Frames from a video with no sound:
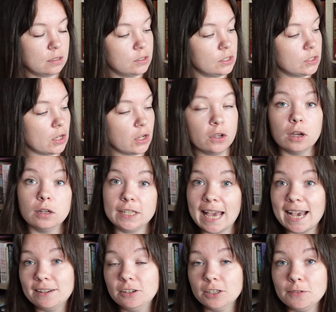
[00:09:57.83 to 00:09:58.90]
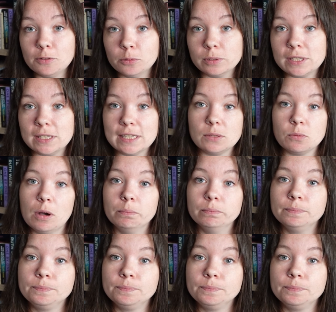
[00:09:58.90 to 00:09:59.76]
So yeah, looking forward to this one.